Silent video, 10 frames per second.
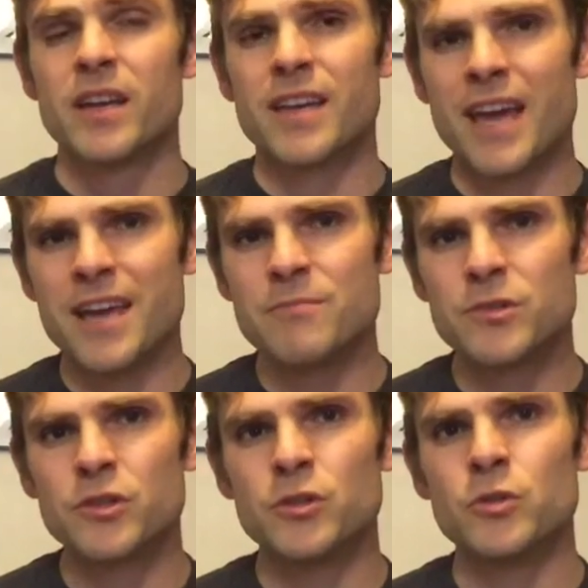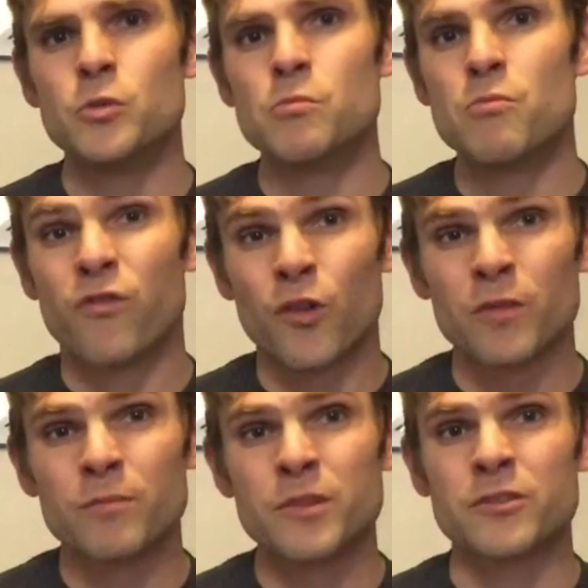came to
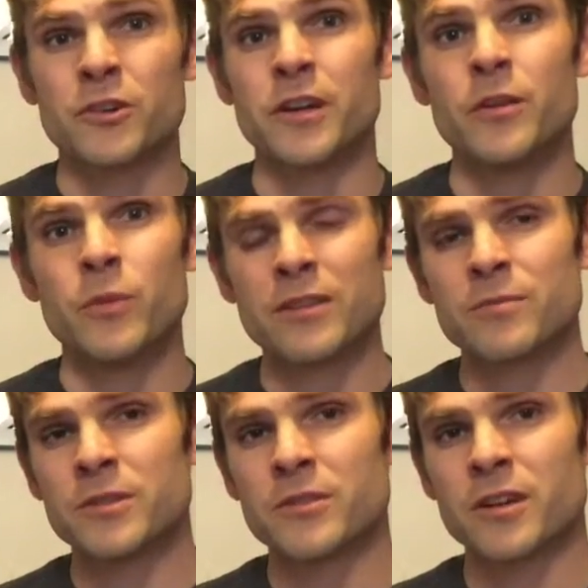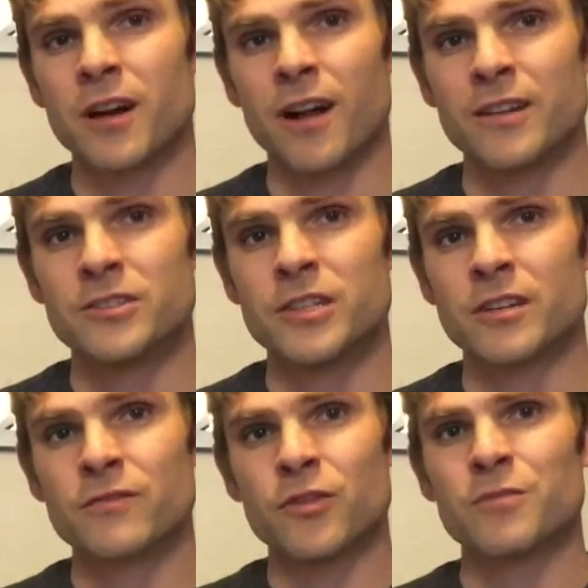Fulton, Missouri, Westminster College there
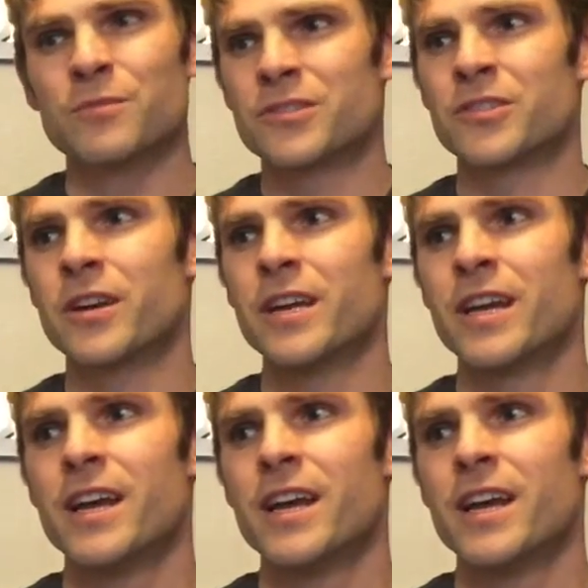in Fulton, Missouri,